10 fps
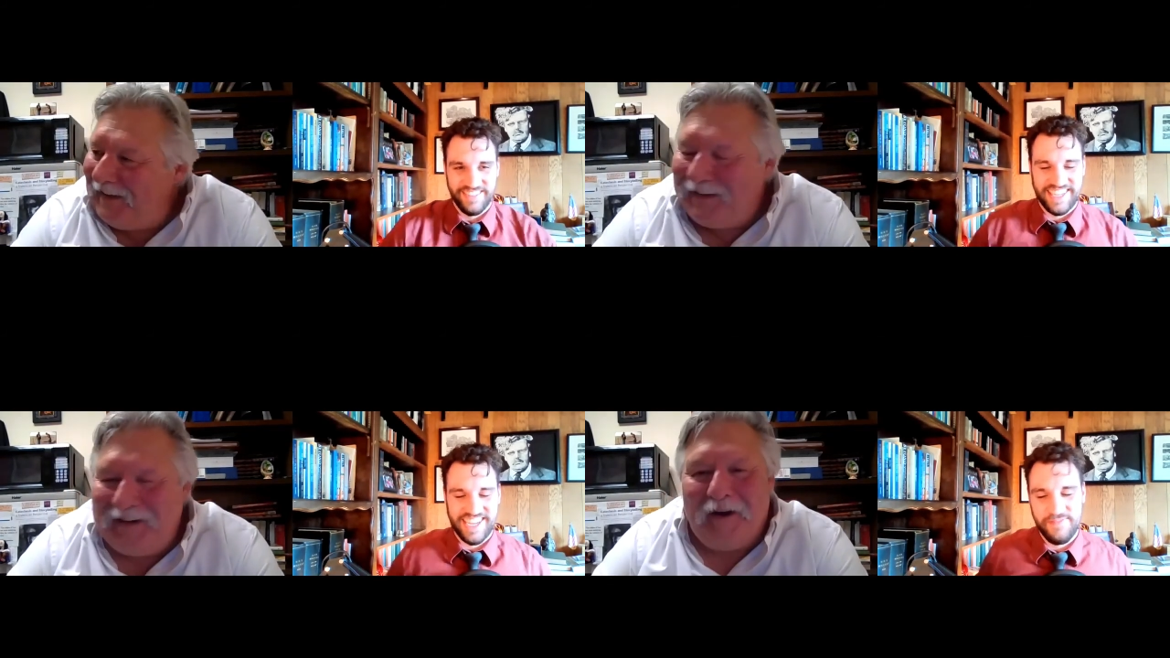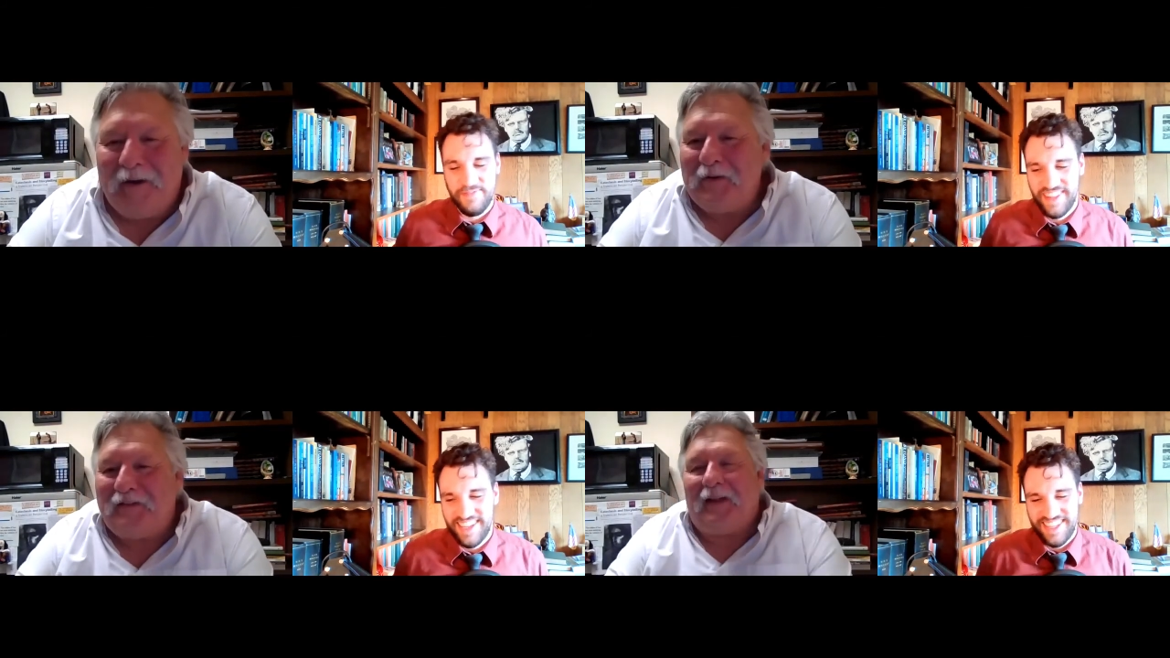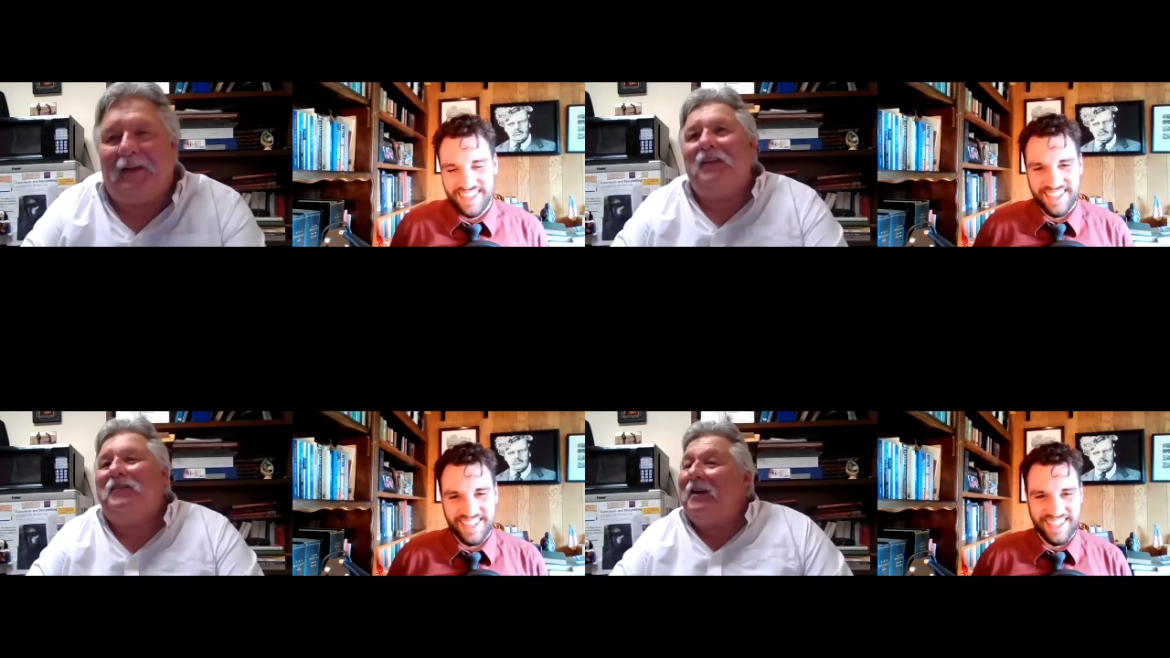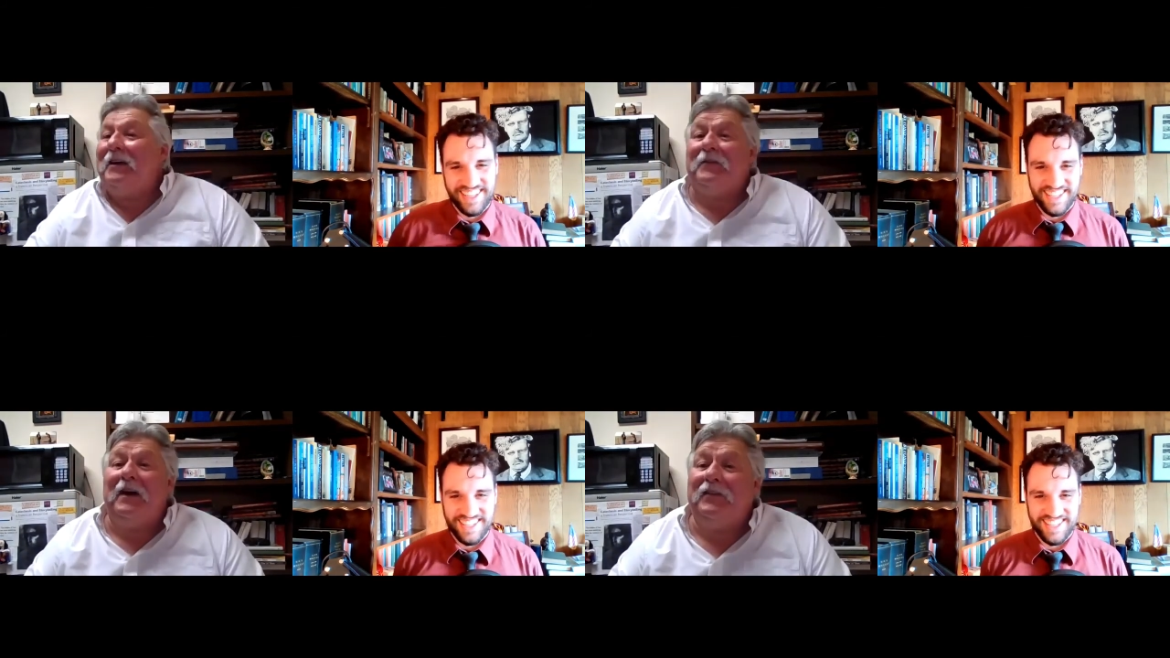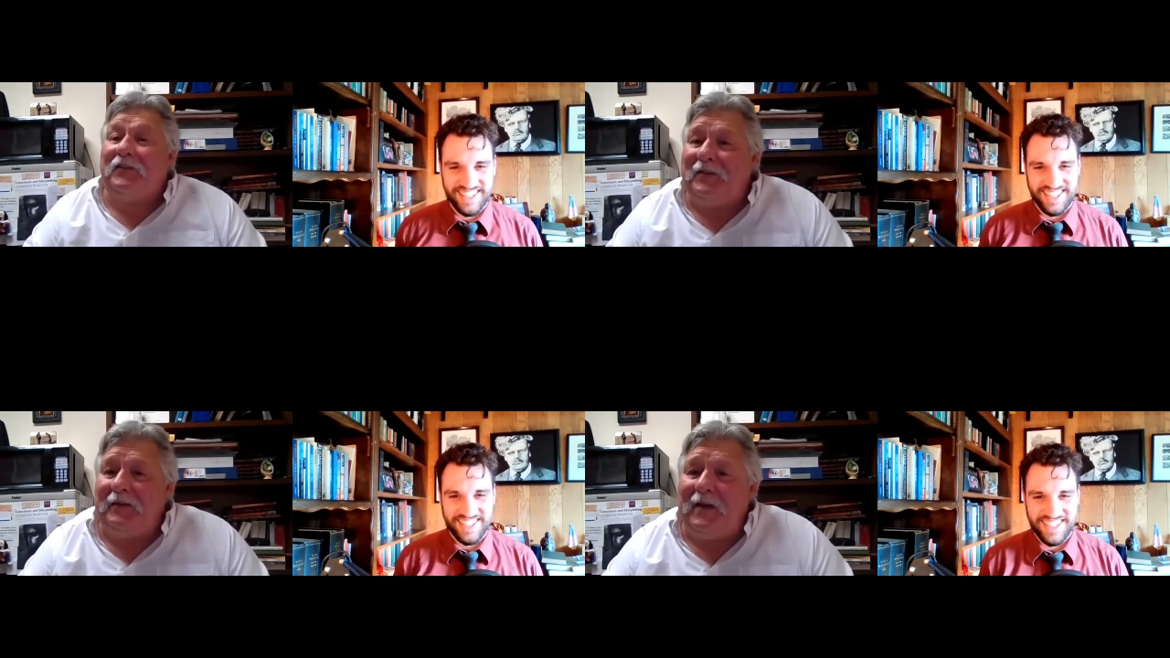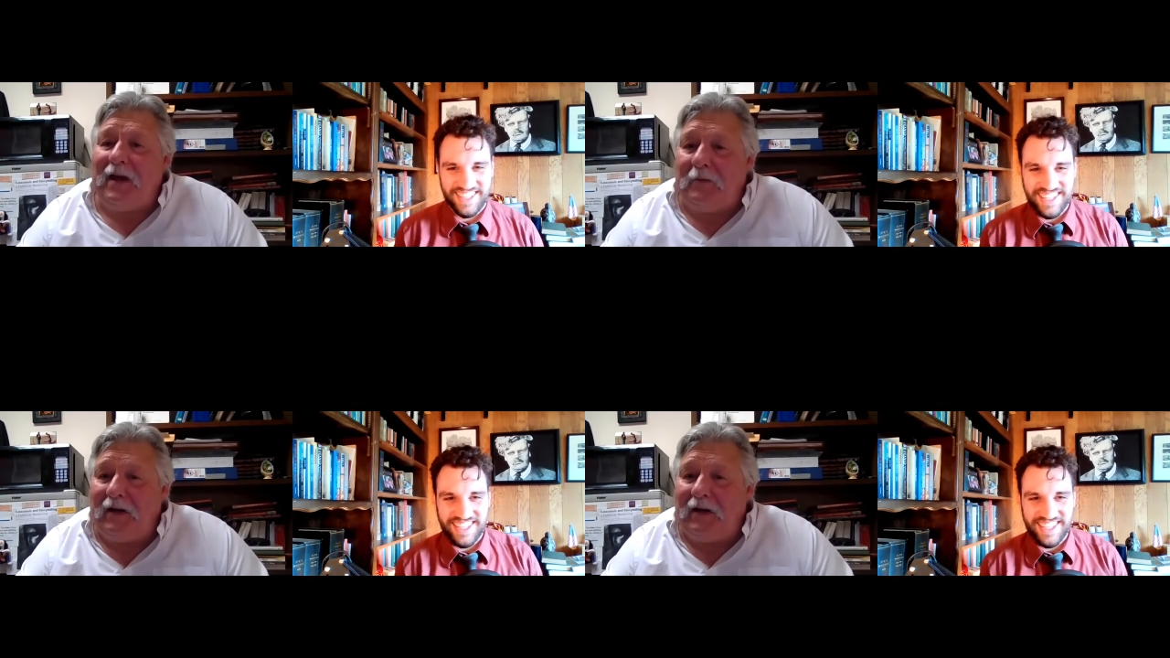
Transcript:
Speaker 1: You know, it was like I said, if I had seen that when